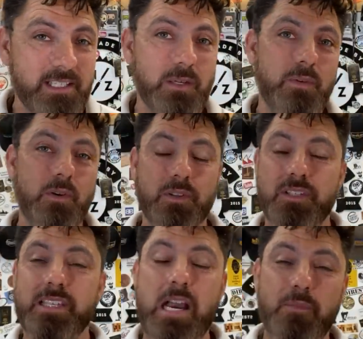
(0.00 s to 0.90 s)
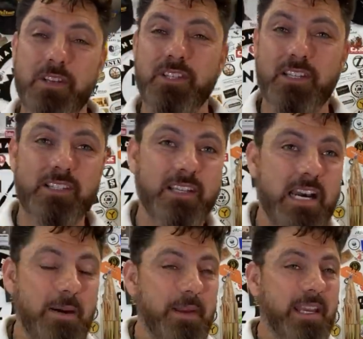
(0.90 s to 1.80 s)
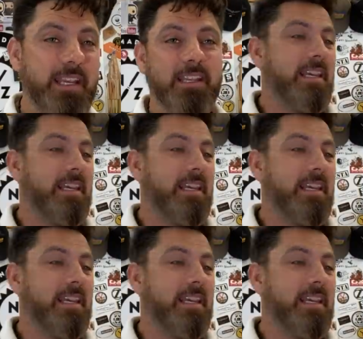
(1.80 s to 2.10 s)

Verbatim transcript: So we've got the salvage sister coming.